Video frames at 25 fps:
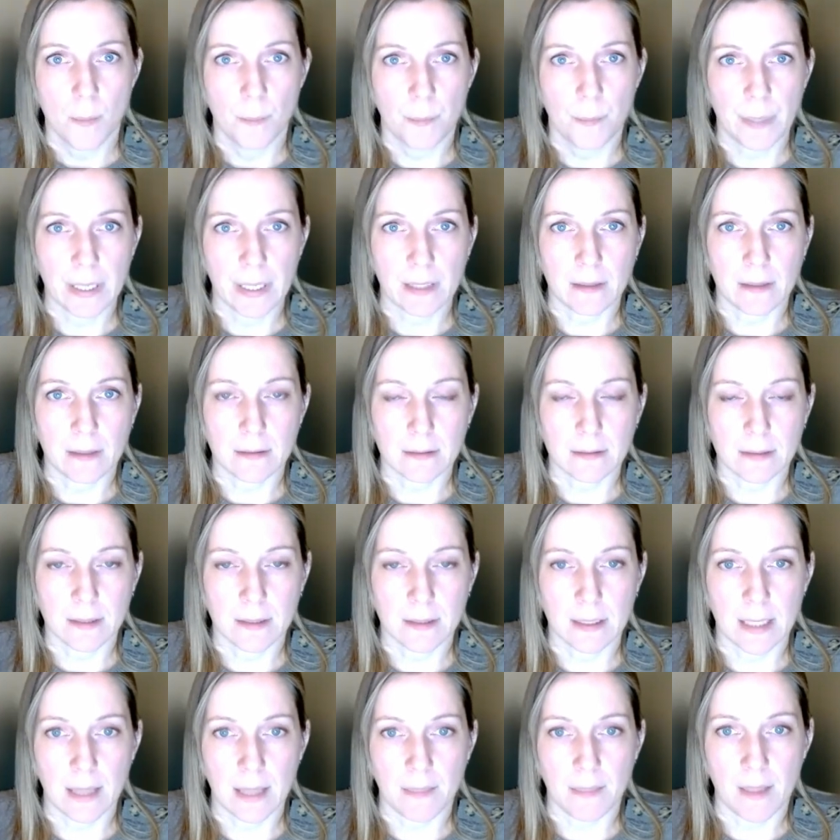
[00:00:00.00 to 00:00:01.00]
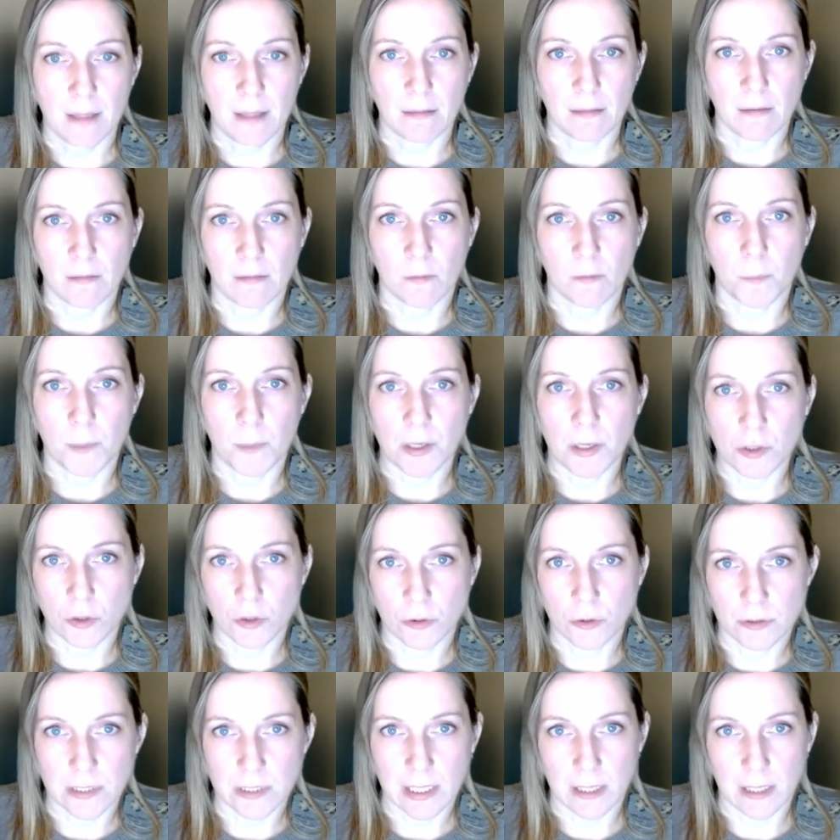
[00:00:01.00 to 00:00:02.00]
But again, that's a
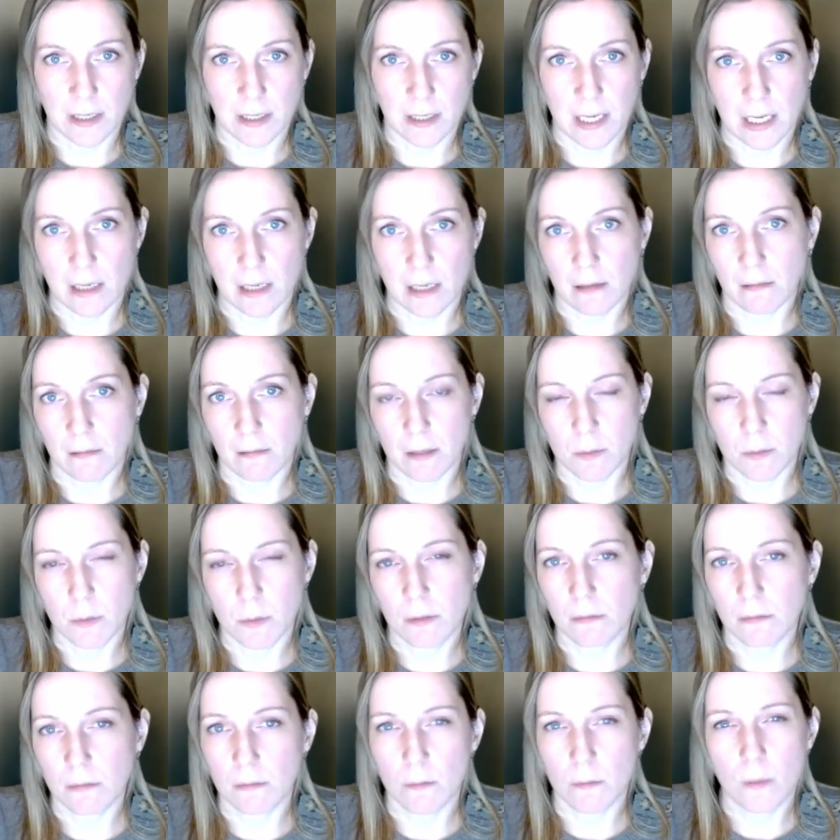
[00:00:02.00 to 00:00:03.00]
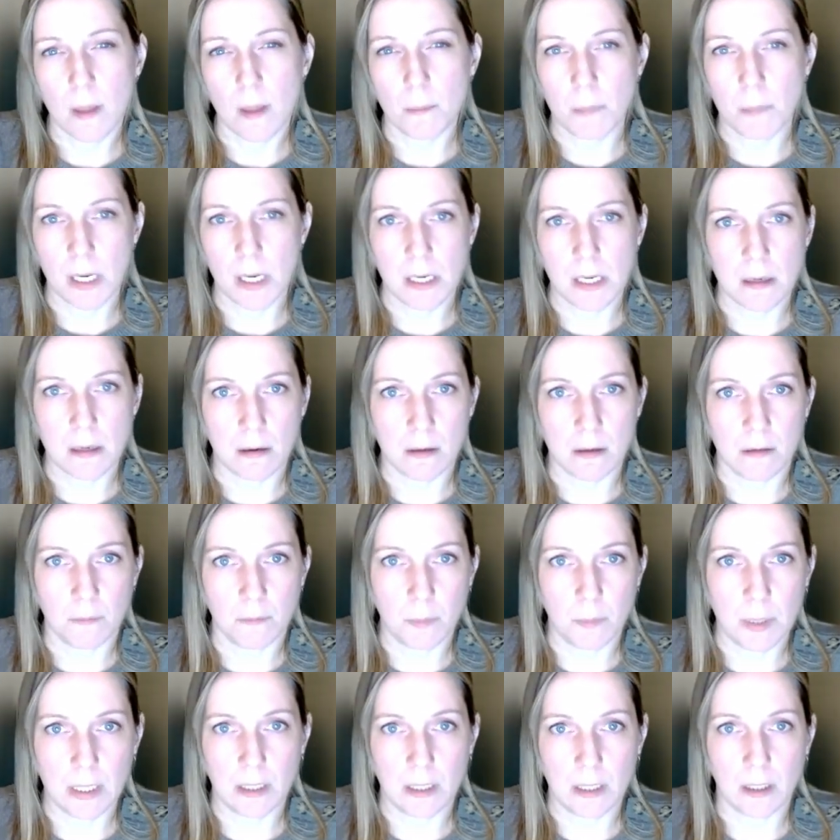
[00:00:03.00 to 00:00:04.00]
special dedicated sequence. So that might not have
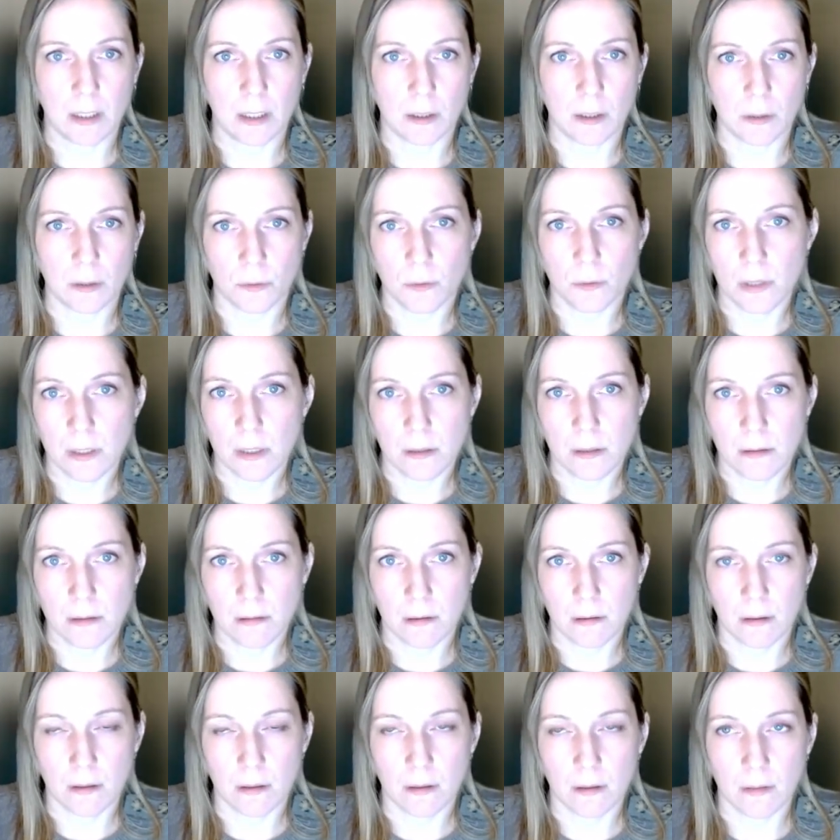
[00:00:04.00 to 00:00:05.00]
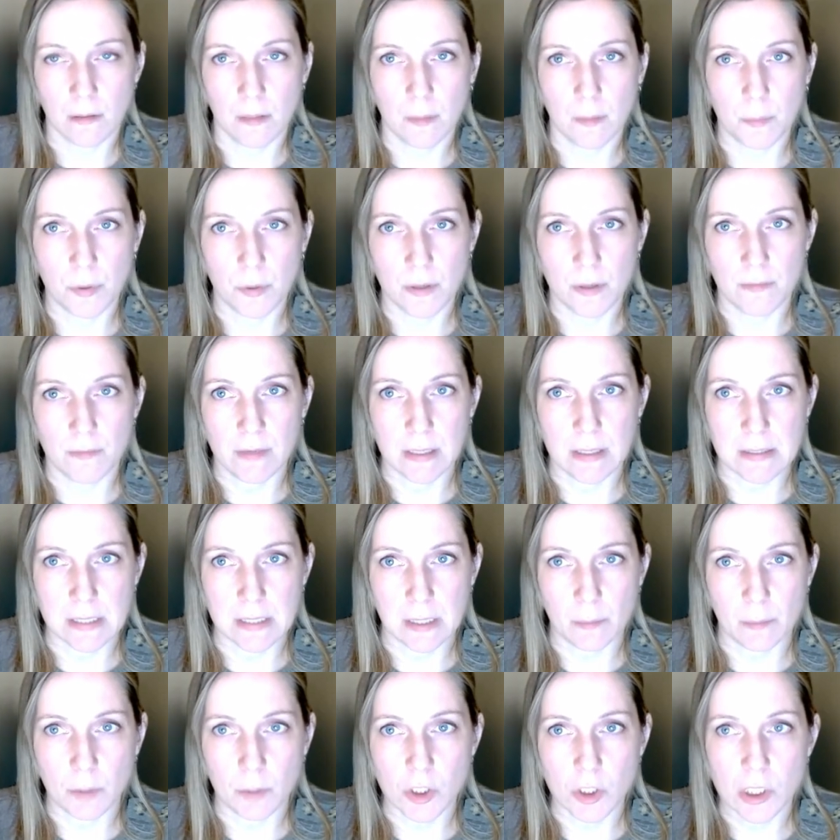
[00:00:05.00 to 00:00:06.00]
been included on the previous
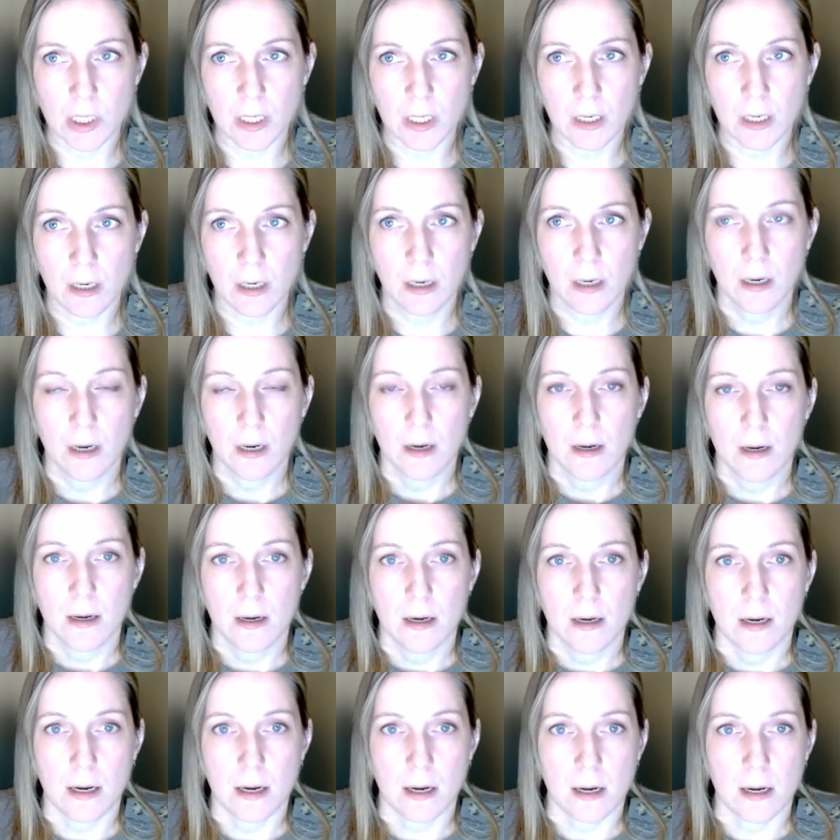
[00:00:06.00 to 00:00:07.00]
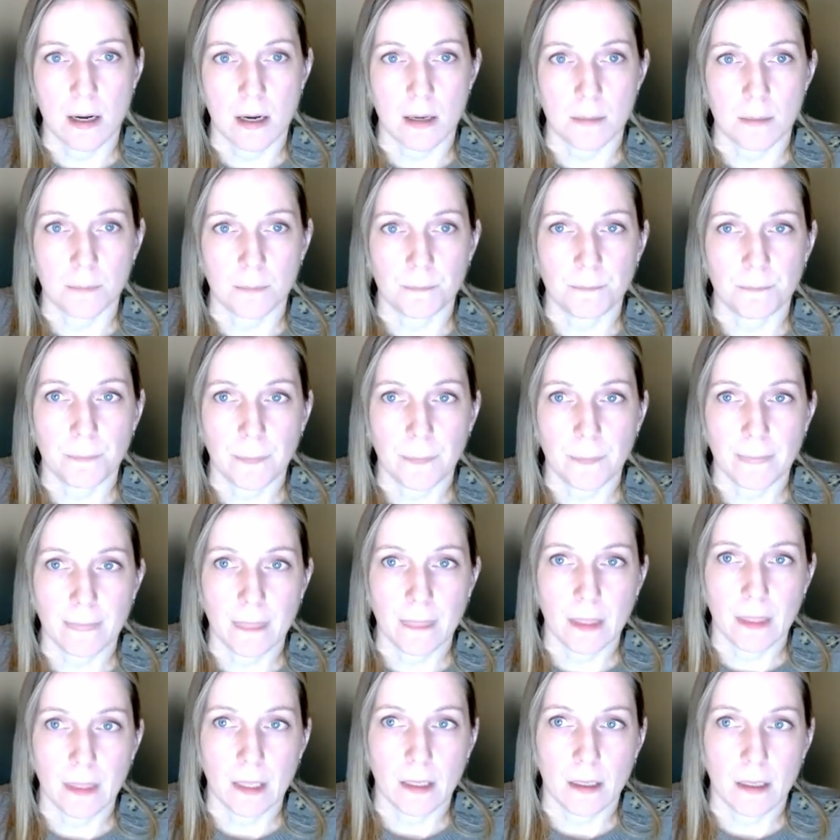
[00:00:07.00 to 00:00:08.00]
imaging. Um,
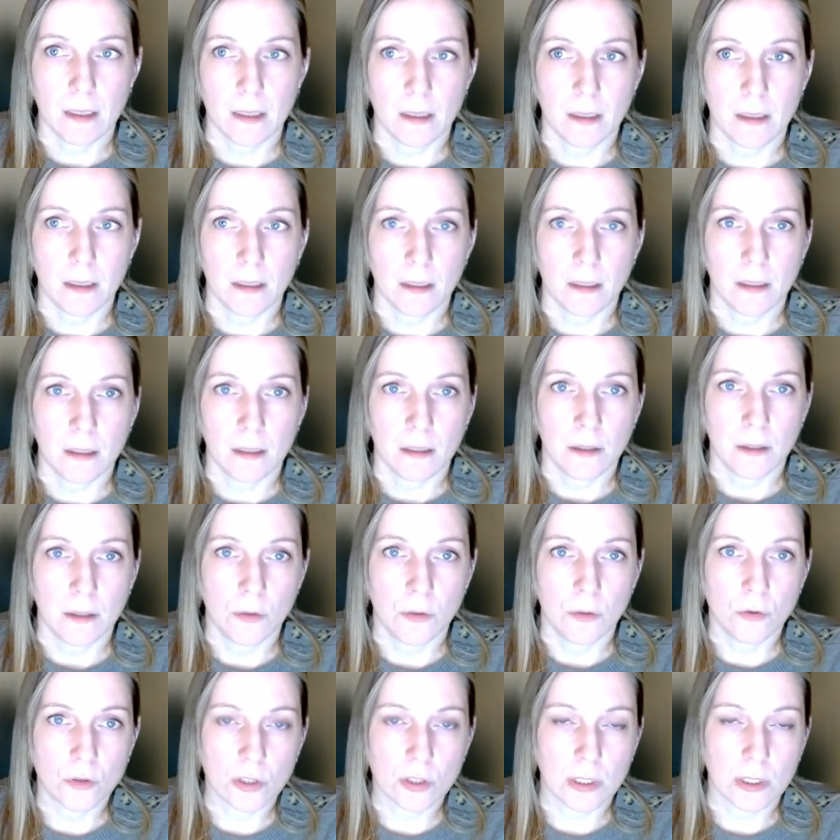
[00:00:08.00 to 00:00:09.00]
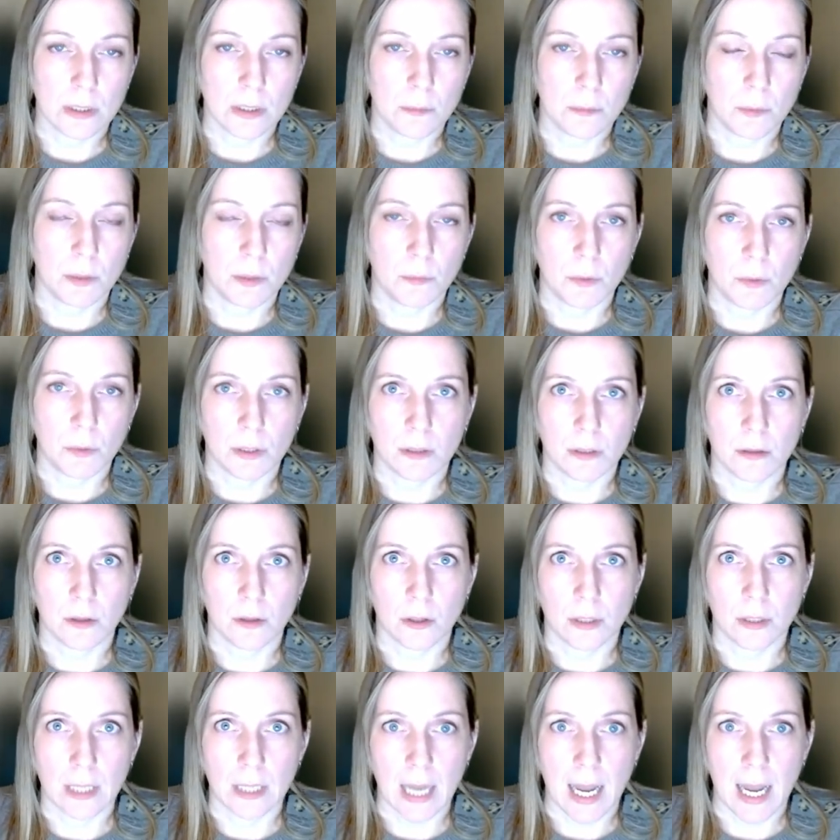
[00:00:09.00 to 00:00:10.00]
usually we would
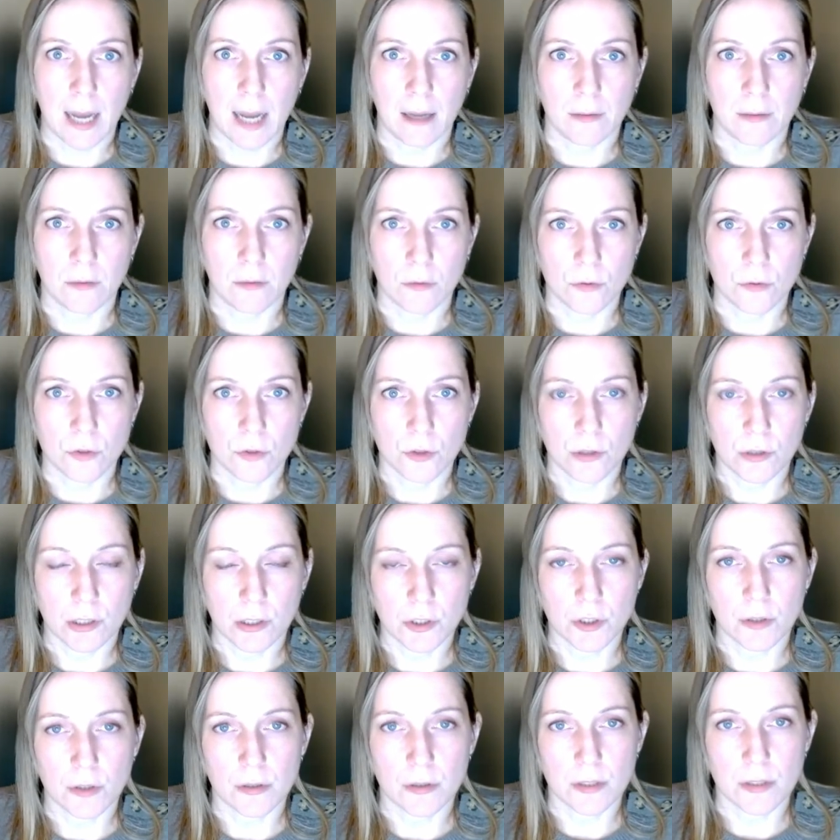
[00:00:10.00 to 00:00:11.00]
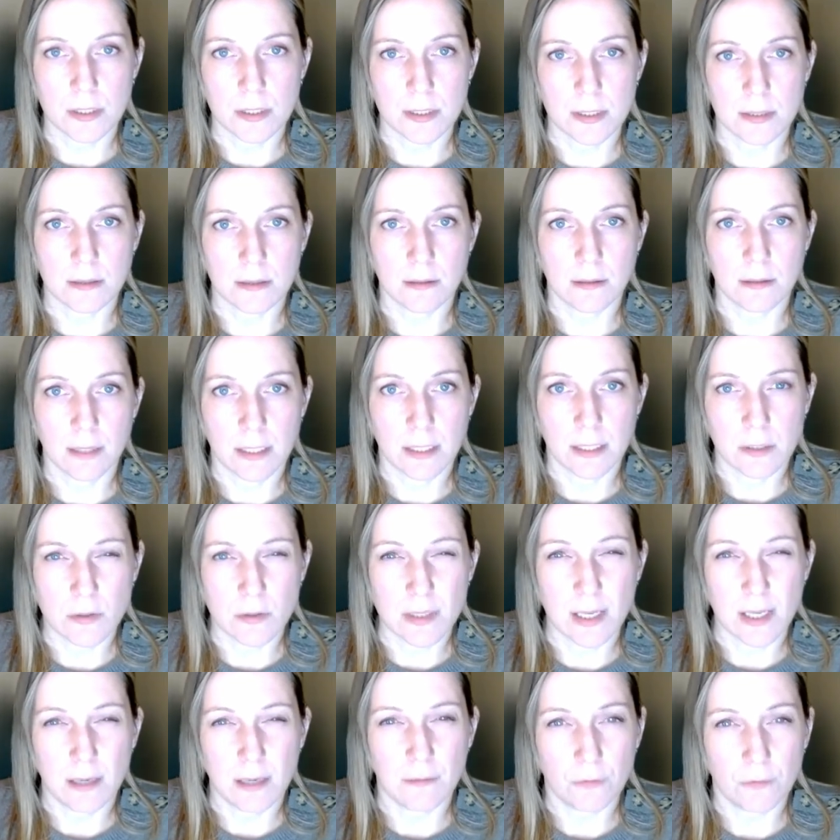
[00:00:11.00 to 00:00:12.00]
look at those structures, like you
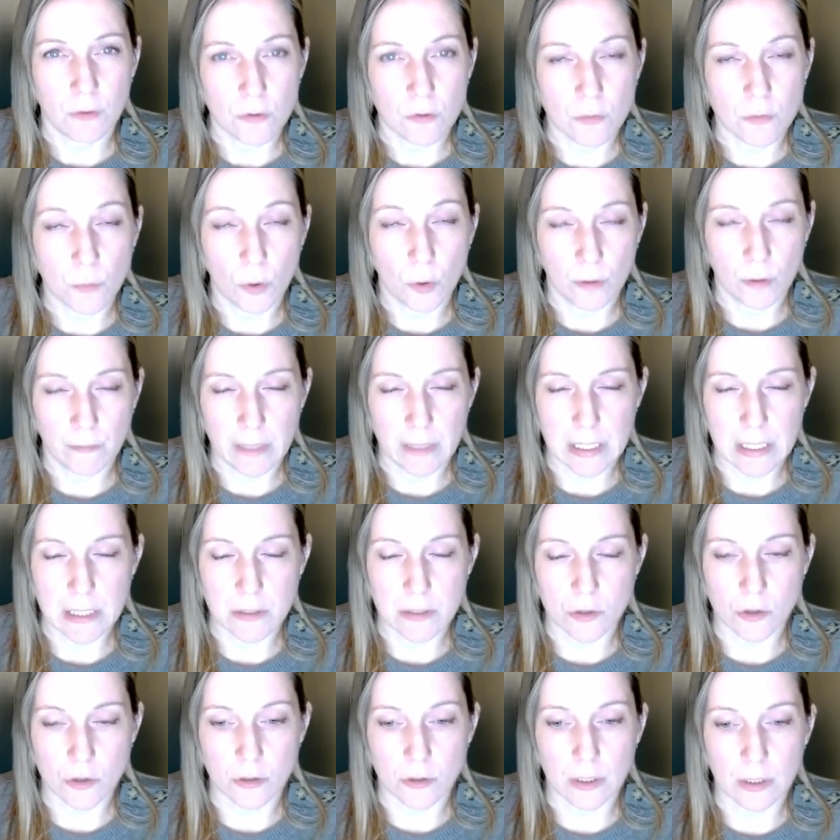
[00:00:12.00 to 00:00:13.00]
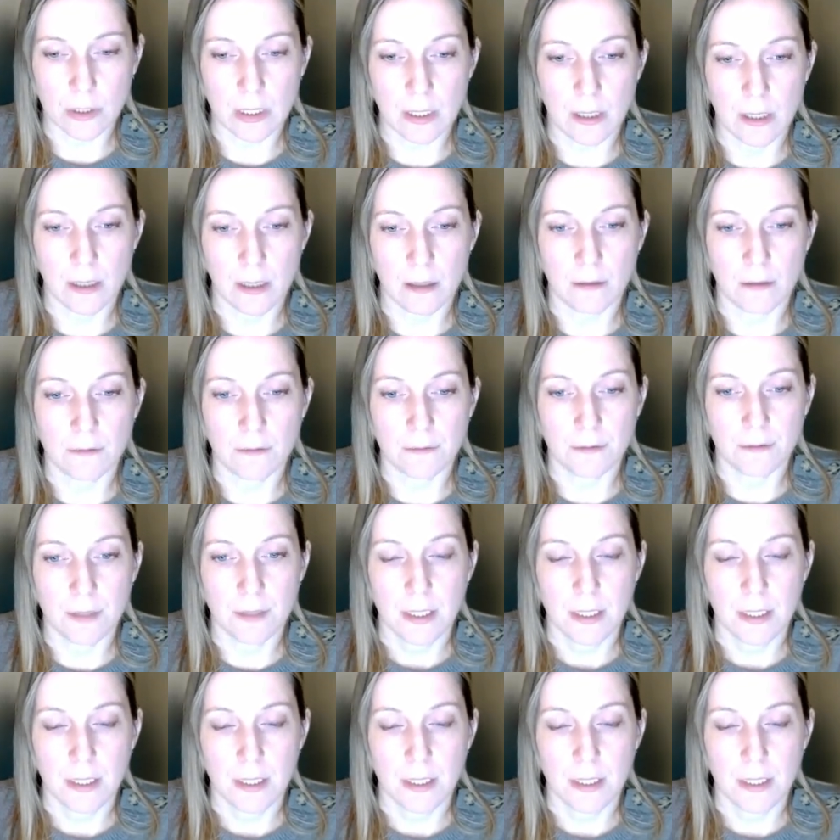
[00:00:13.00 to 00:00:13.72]
said, if there's more of a history of